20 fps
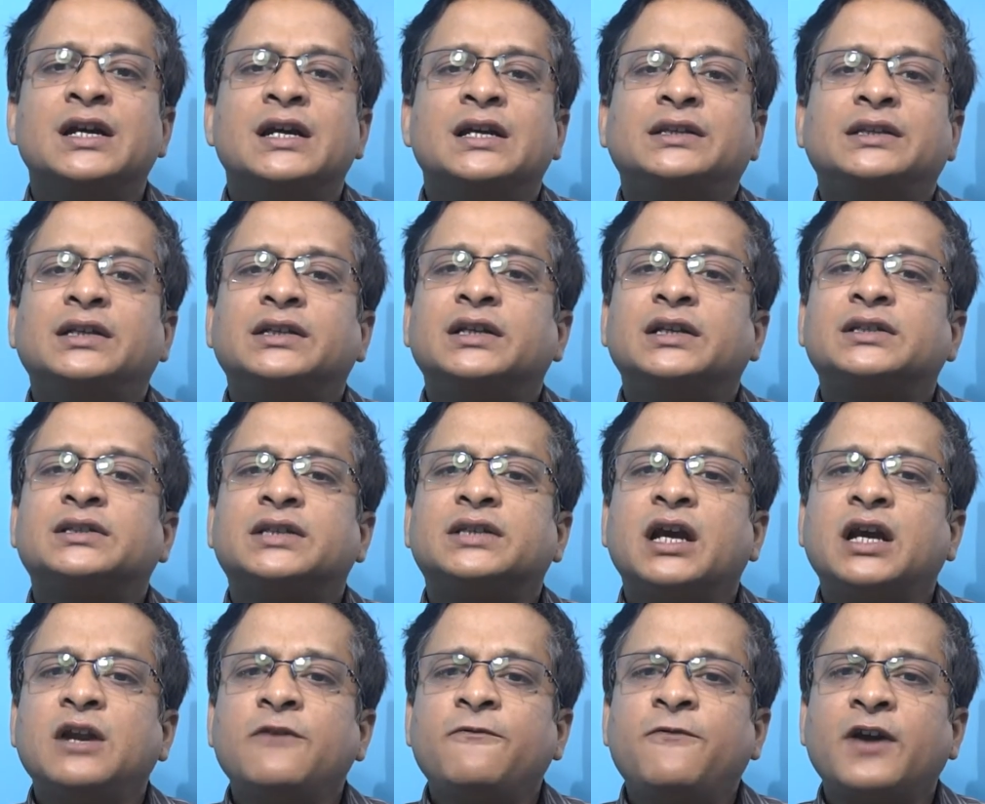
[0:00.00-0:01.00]
This is
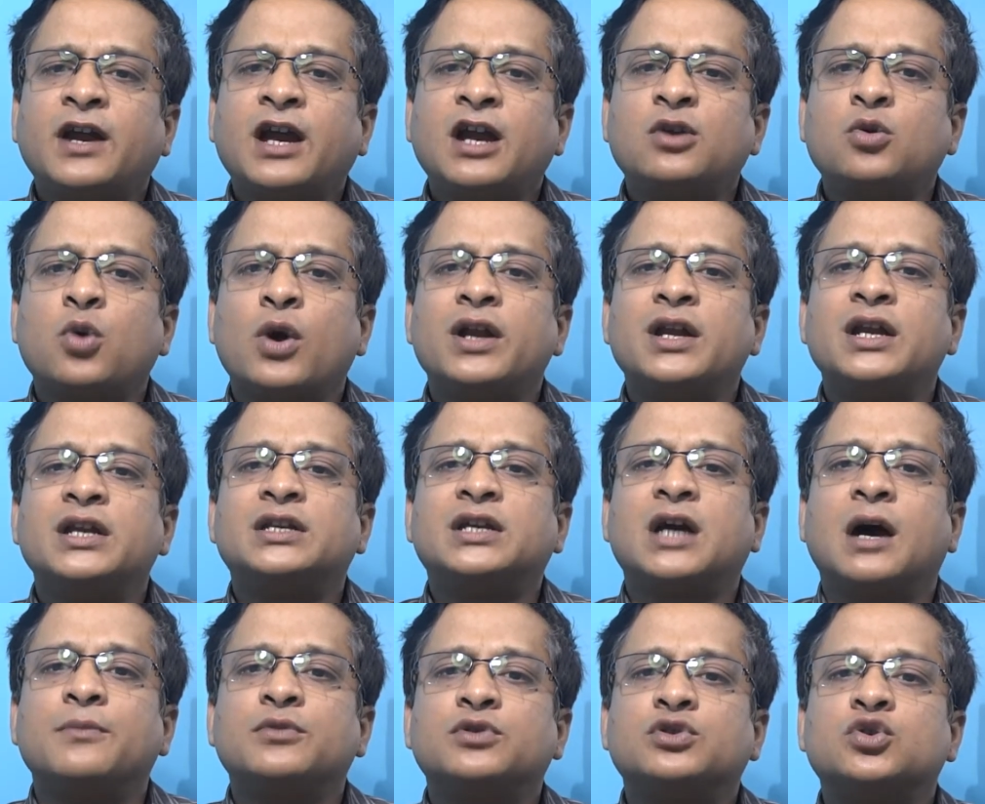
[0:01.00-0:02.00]
significant when it
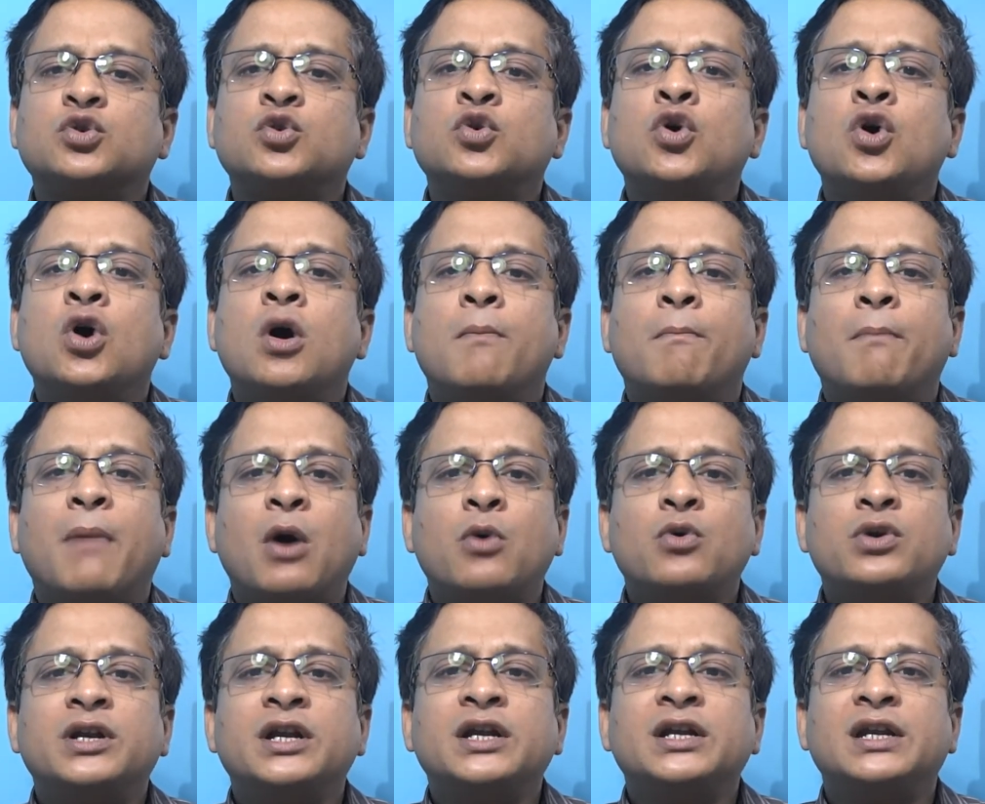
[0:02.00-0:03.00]
comes to
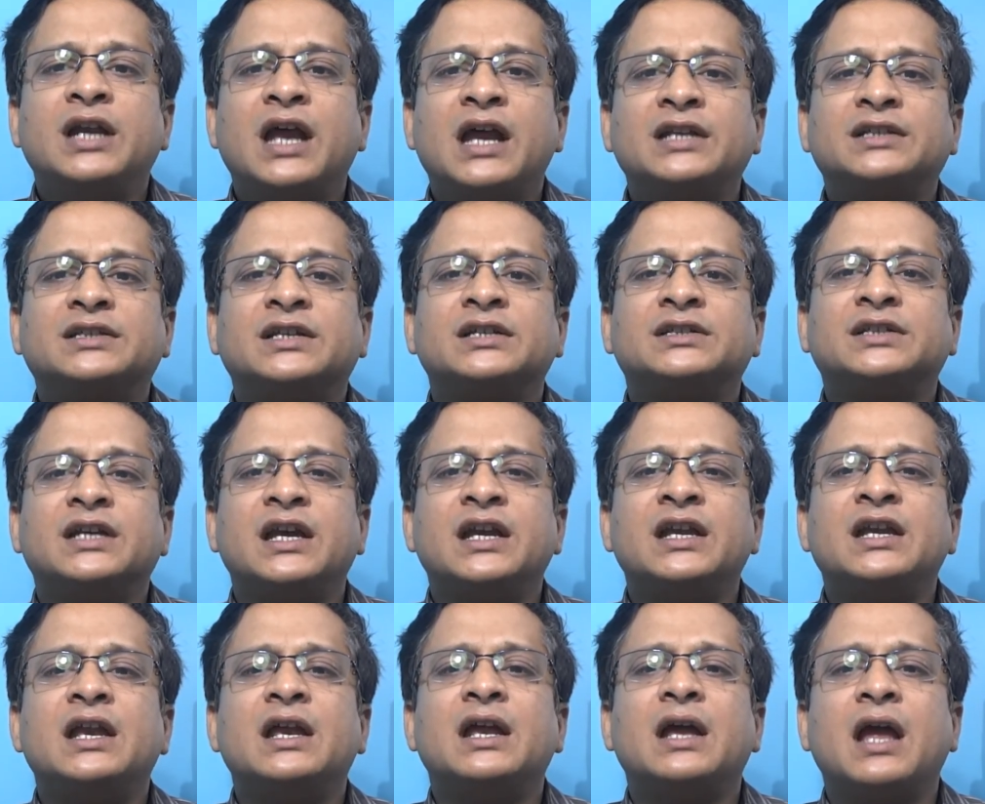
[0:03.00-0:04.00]
mounting lenses
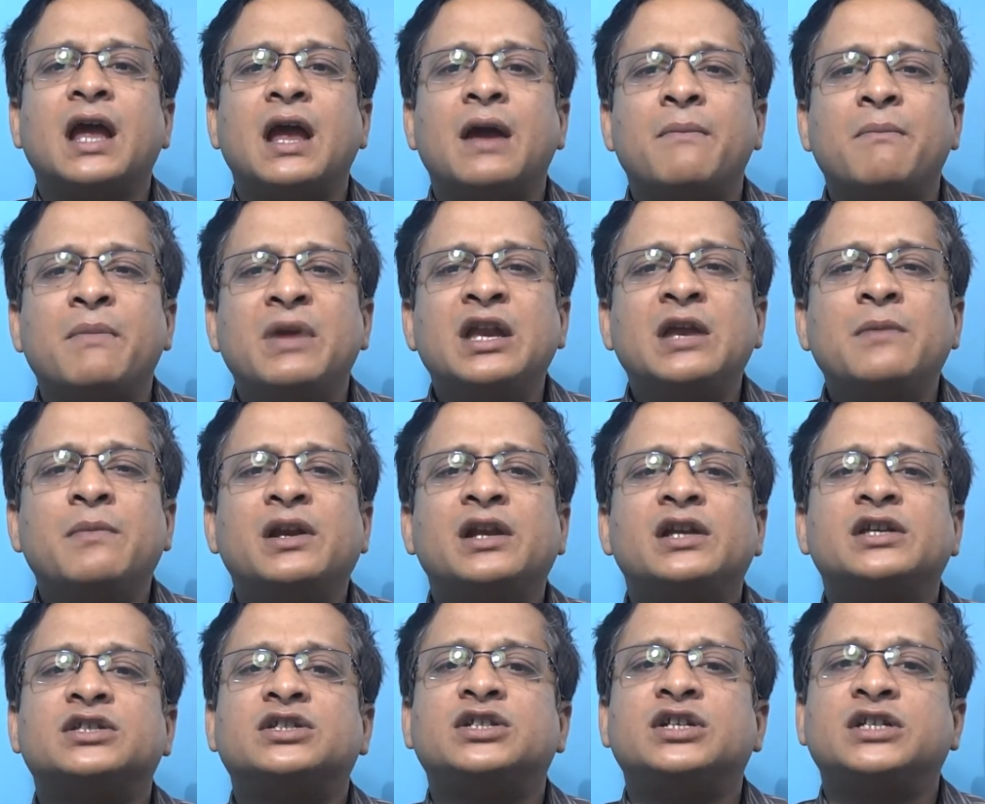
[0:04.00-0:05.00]
in a
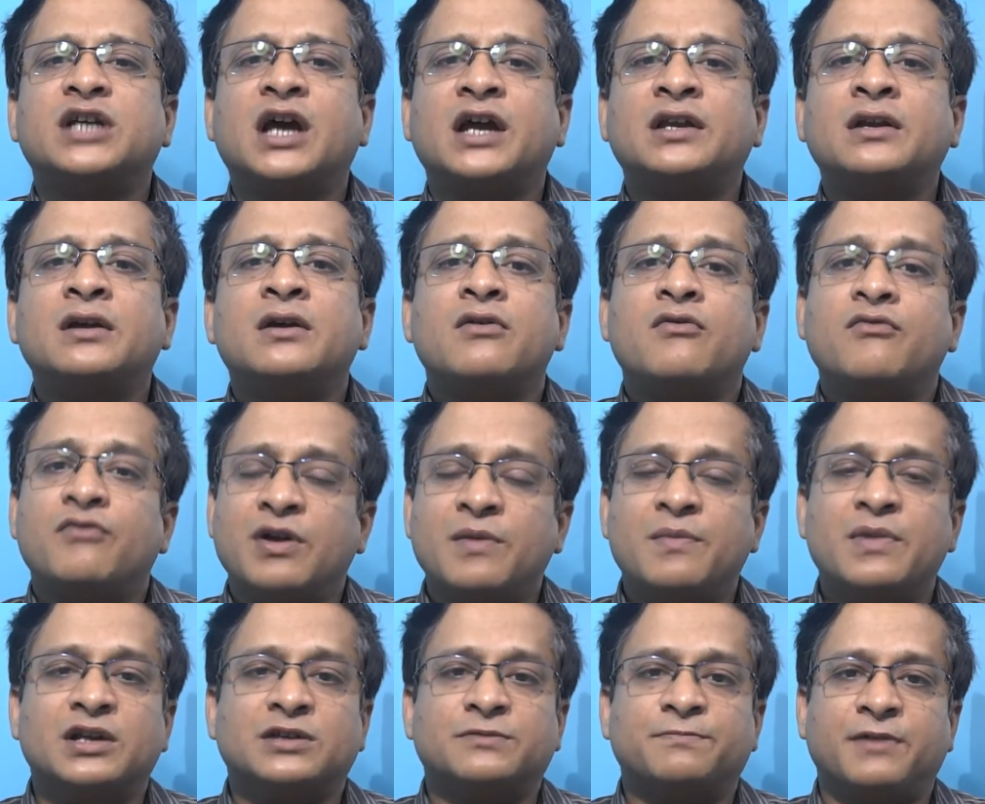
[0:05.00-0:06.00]
minimalist design
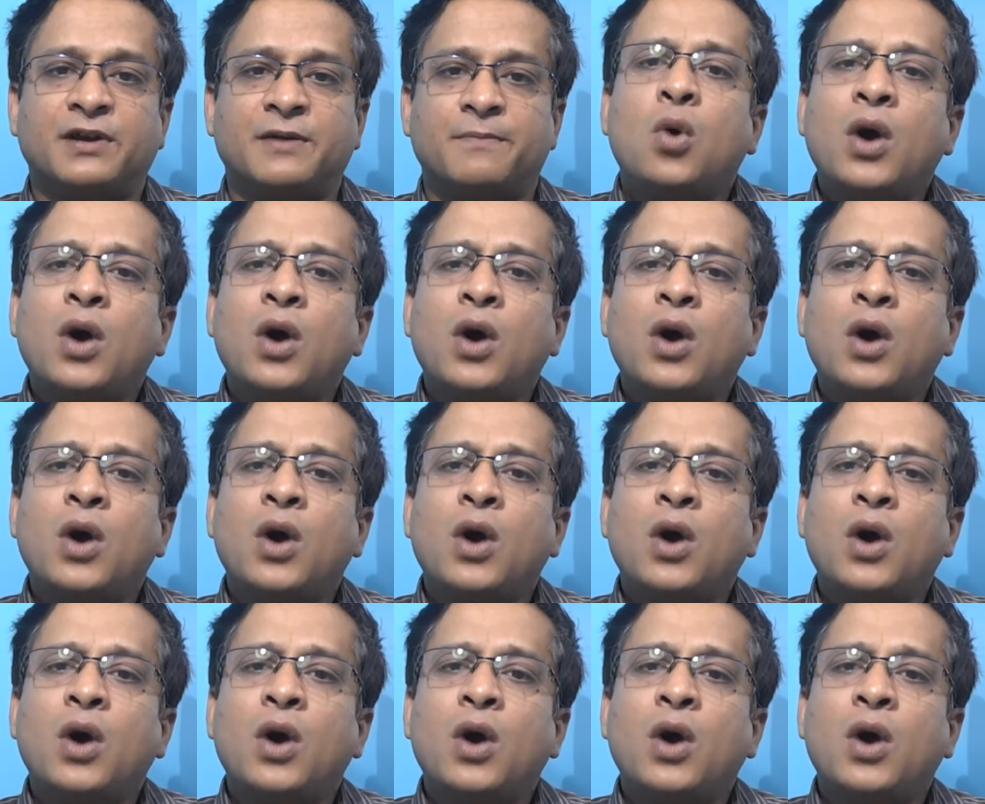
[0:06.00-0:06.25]
rimless frame.